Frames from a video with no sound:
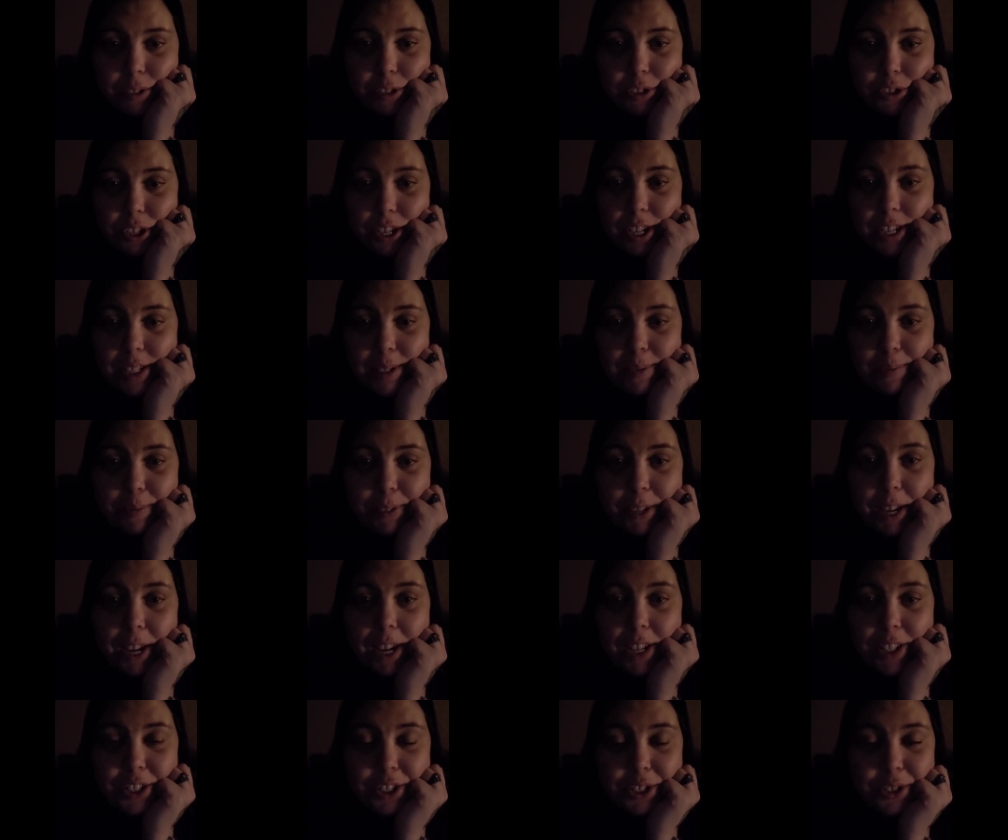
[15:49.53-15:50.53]
try some
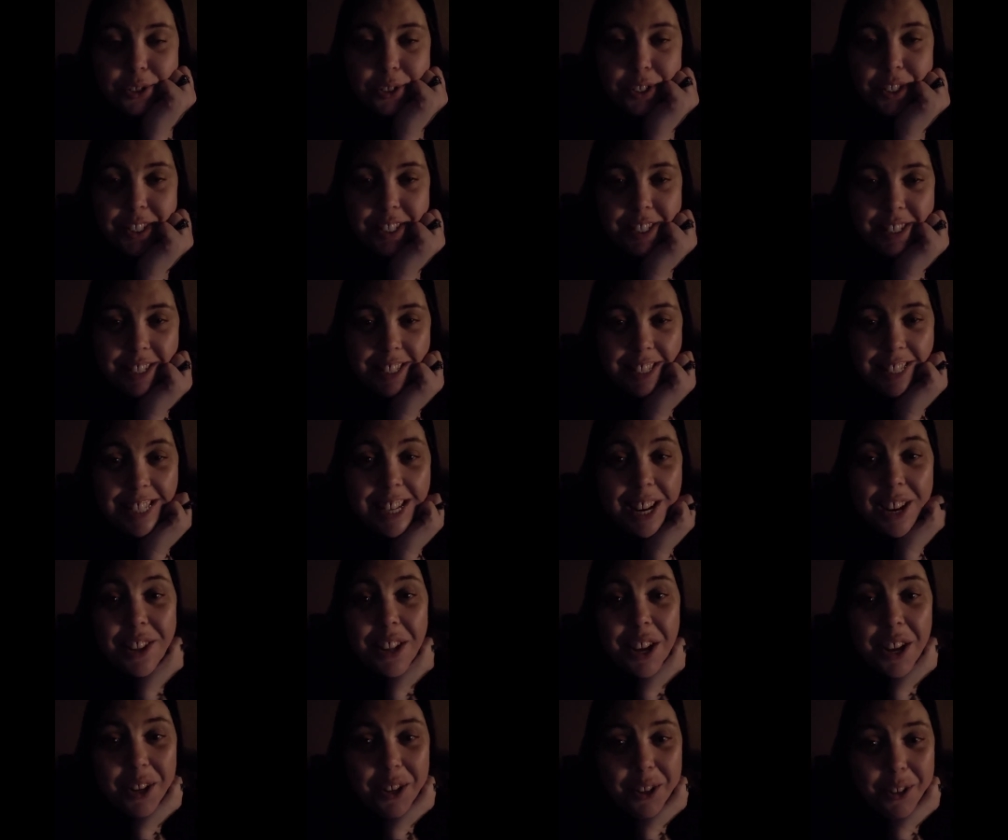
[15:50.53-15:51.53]
V8 juice and see how
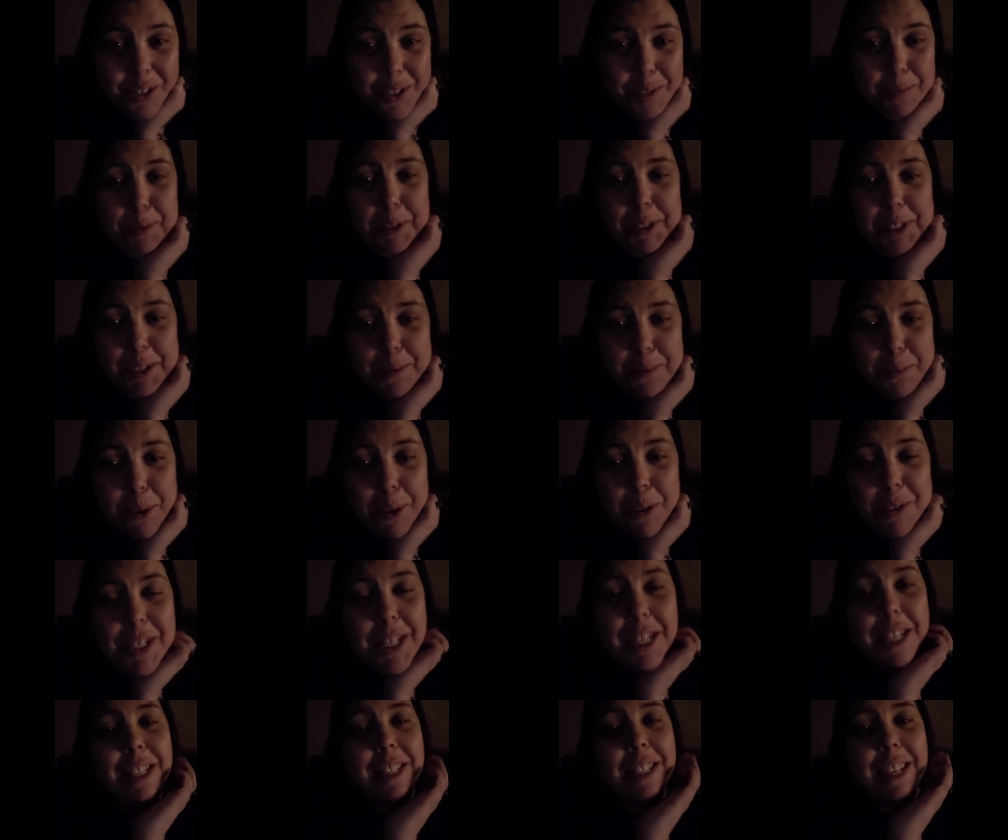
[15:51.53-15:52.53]
that goes. Put some
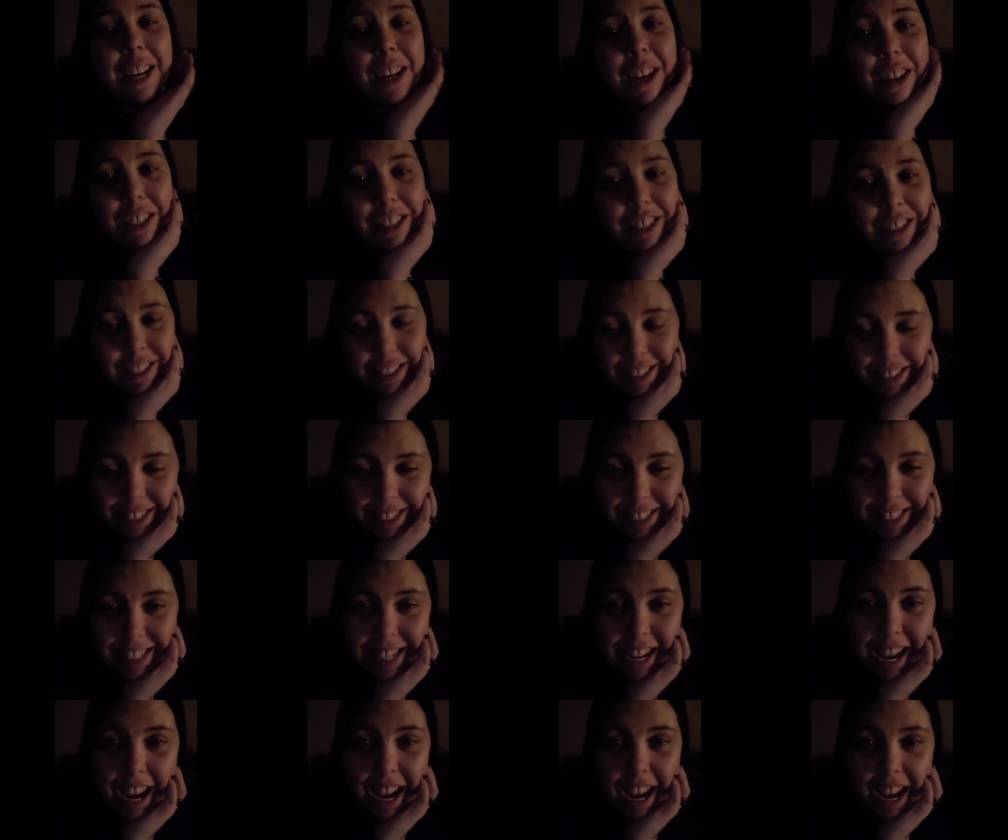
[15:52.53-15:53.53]
protein in there, and
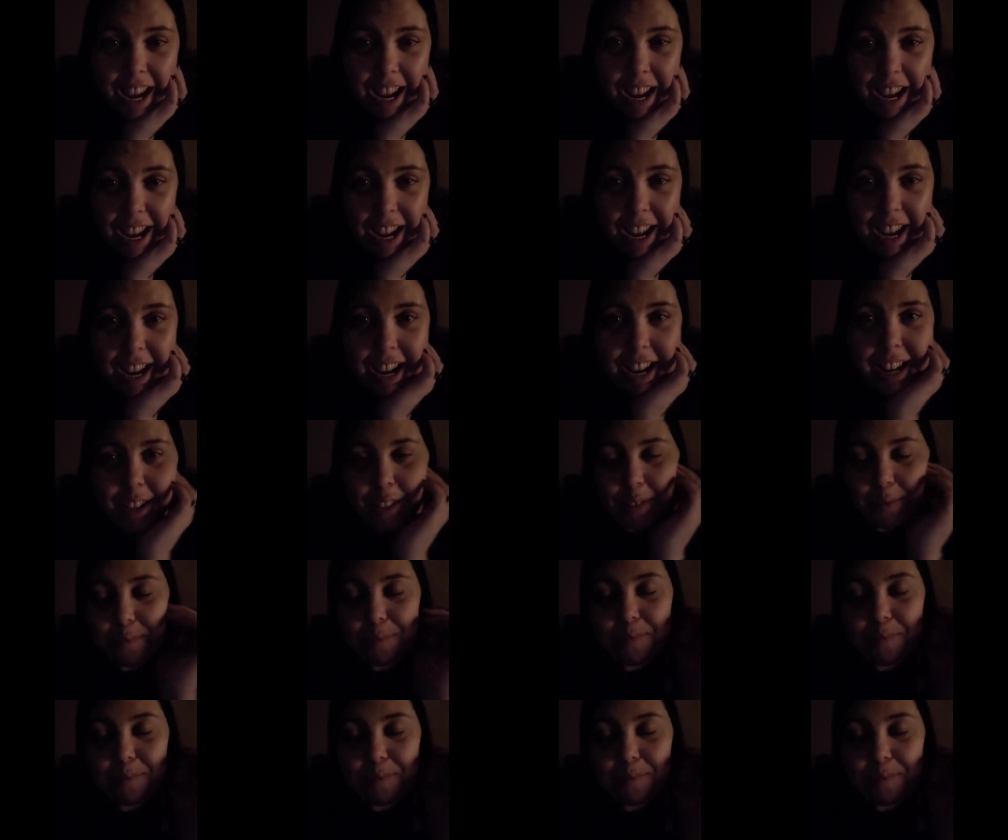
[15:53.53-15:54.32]
yay!